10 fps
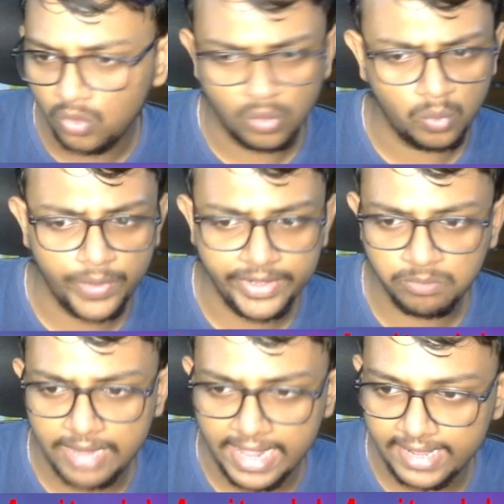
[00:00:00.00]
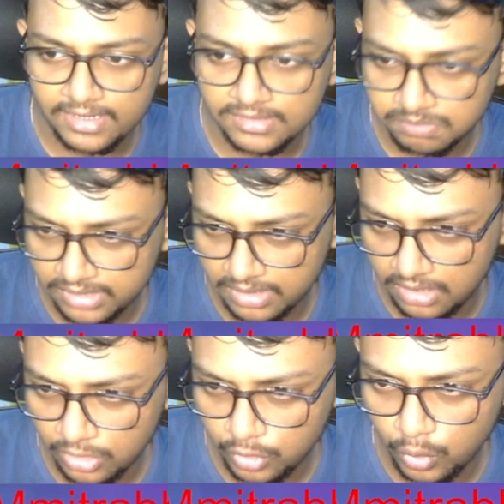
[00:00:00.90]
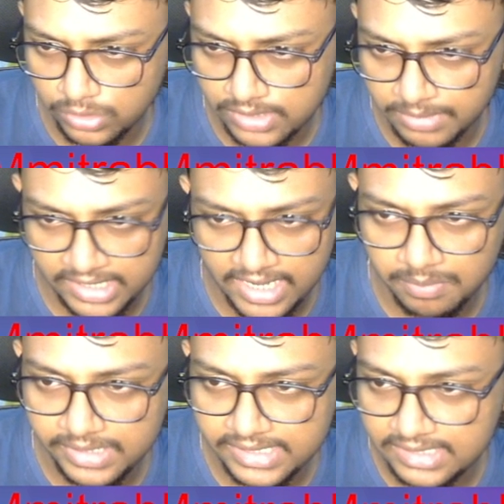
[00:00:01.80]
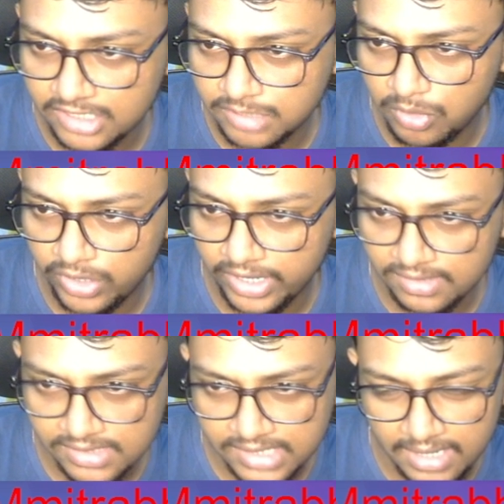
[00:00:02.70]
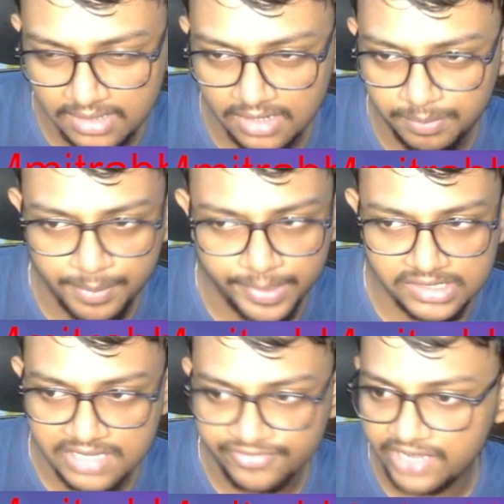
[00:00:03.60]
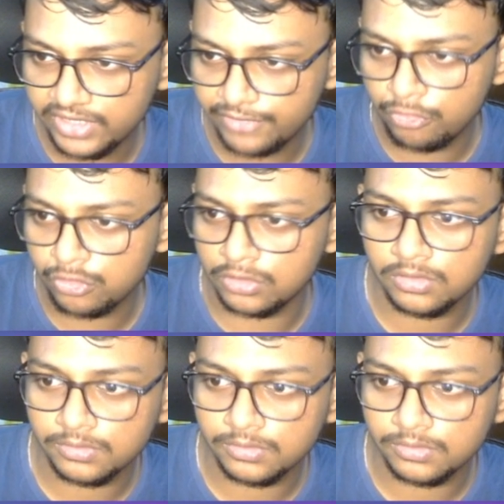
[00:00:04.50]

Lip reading: When black can go something like b6, protect this and prepare c5 in the future.